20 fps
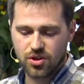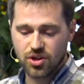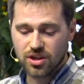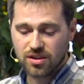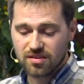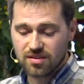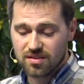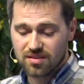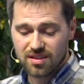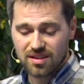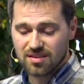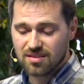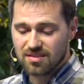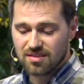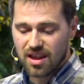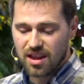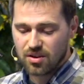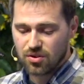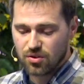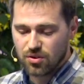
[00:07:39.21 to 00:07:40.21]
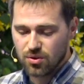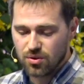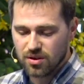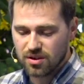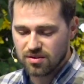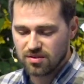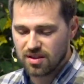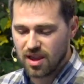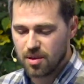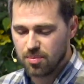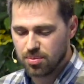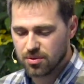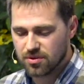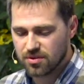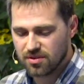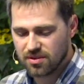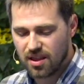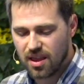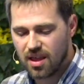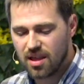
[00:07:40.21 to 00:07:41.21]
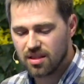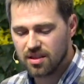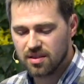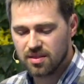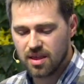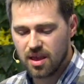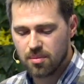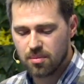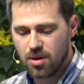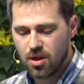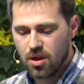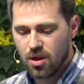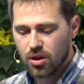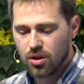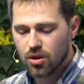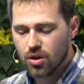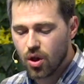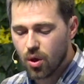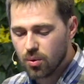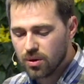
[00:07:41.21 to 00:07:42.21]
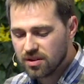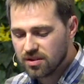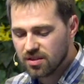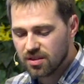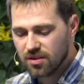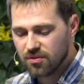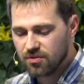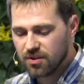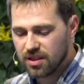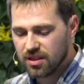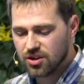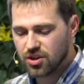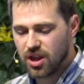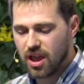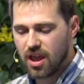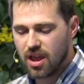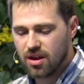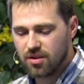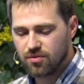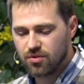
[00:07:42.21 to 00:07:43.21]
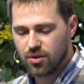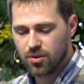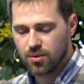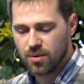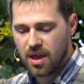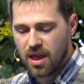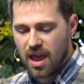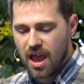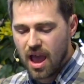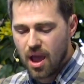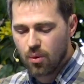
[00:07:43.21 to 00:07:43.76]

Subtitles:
Jesus then sent two disciples, telling them, Go into the village ahead of you.